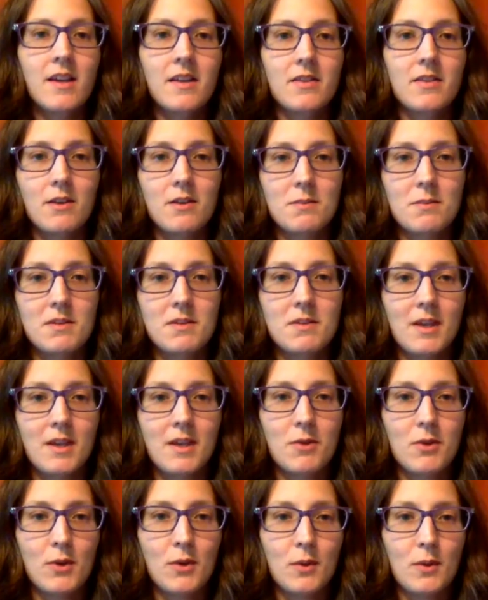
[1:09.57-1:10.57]
There'd be
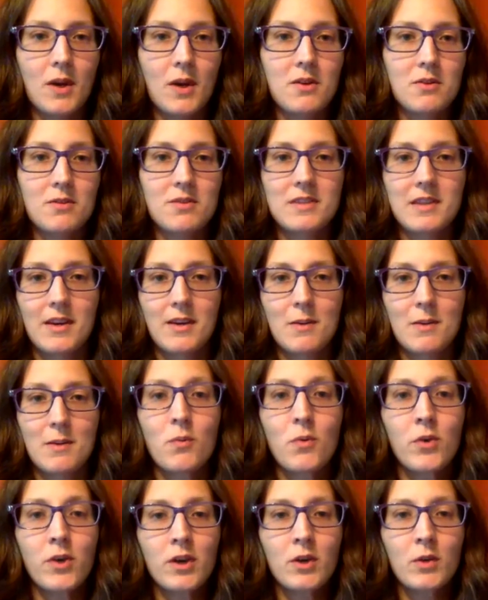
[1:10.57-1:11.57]
some who understand it
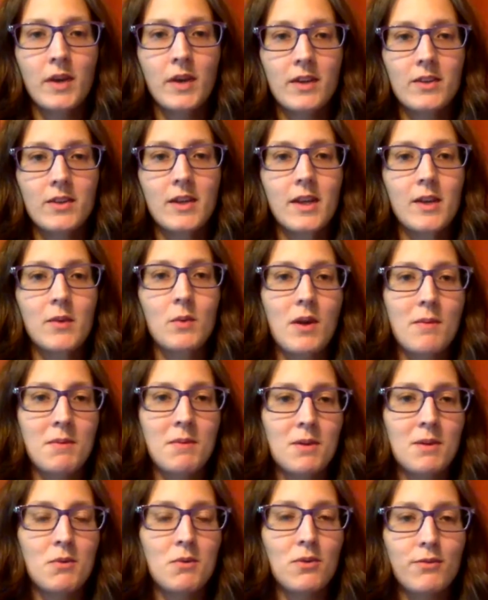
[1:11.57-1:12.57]
more quickly and want me
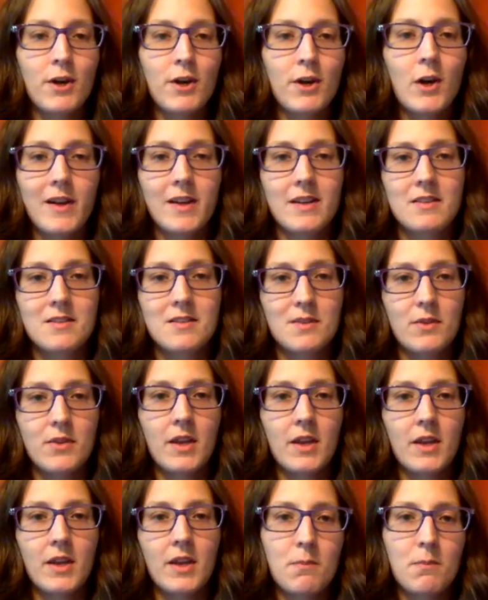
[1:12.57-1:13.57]
to move on, so they
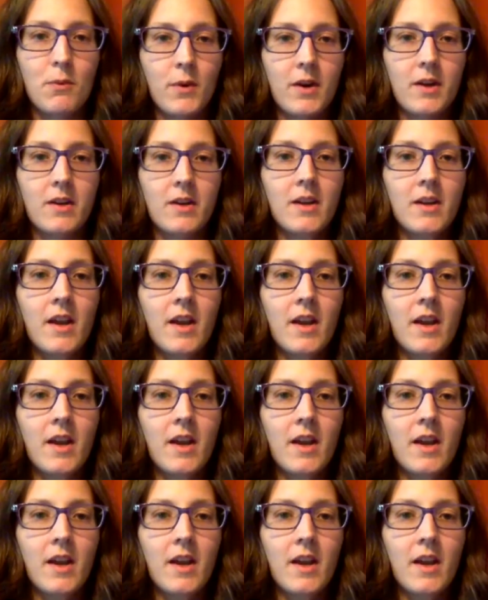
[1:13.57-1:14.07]
get bored.